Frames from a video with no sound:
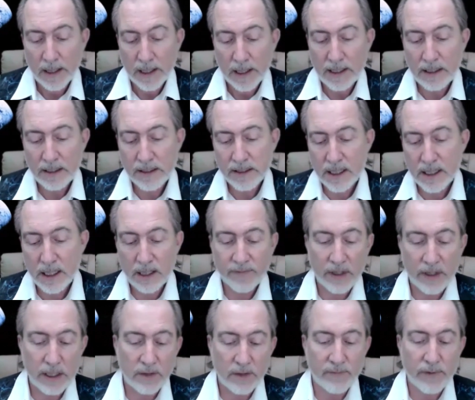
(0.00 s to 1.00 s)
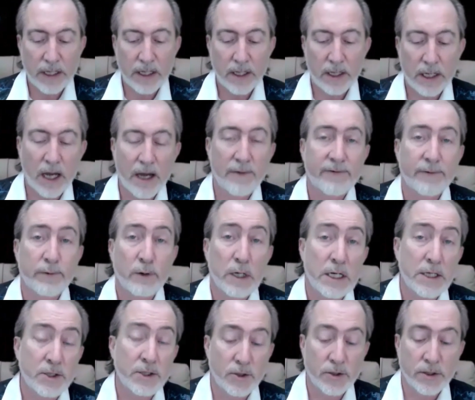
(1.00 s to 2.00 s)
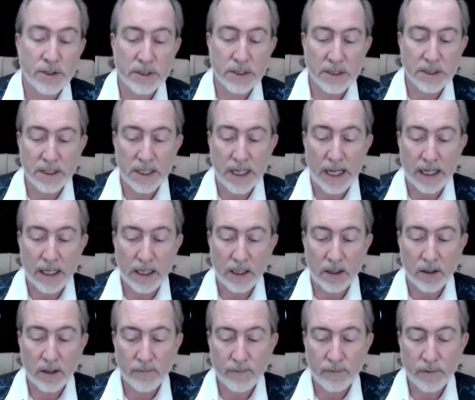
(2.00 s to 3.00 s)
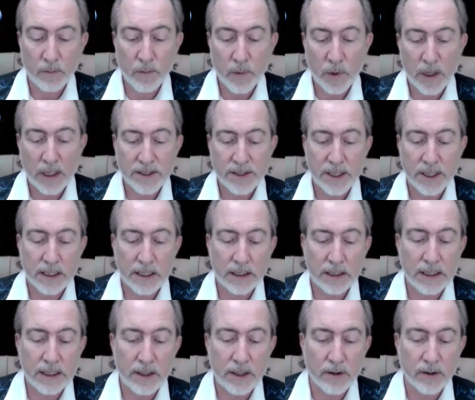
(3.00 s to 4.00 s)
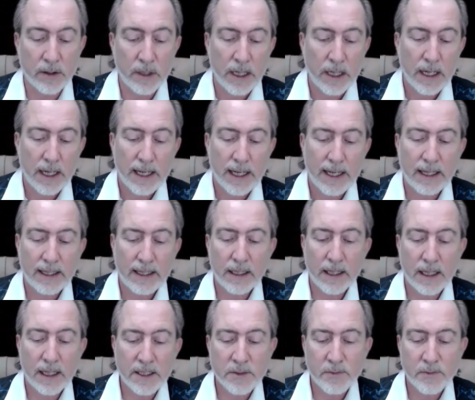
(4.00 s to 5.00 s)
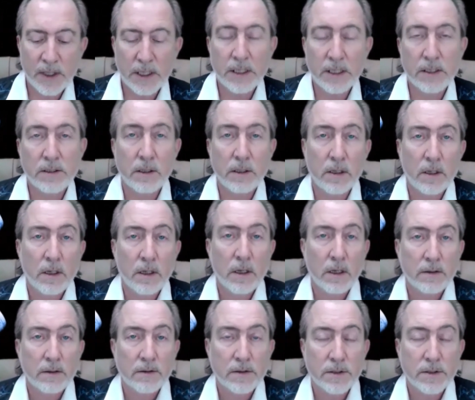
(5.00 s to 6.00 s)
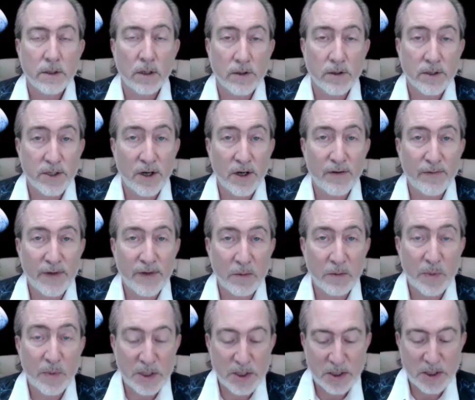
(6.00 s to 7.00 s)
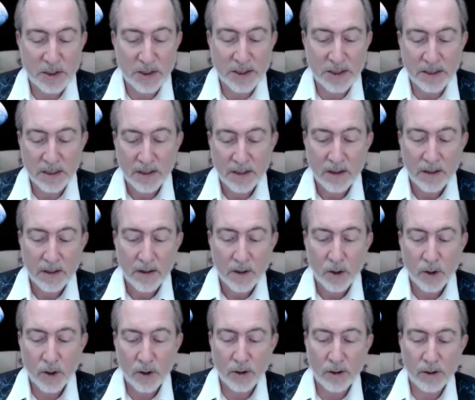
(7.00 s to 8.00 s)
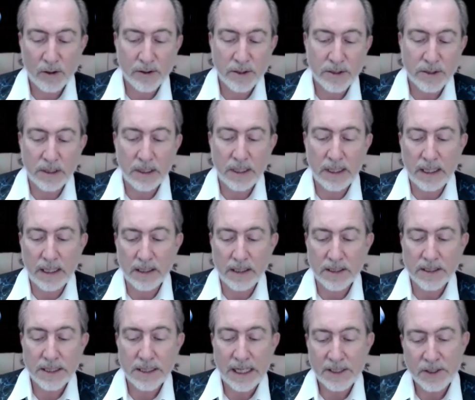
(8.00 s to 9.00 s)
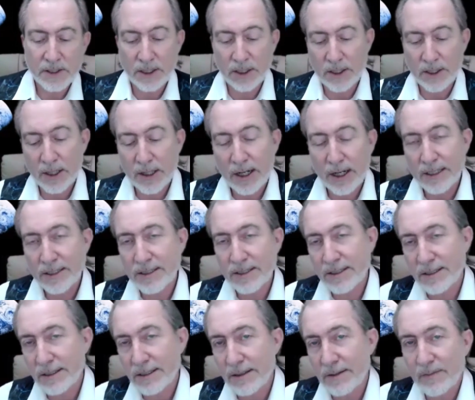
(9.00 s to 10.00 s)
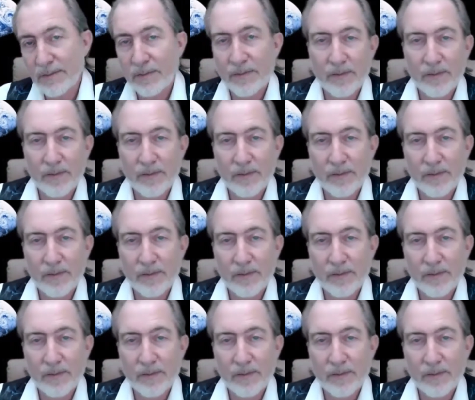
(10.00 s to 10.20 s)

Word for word: He's kind of an innovative operations executive and project leader, and he likes making or solving business hurdles and slicing costs to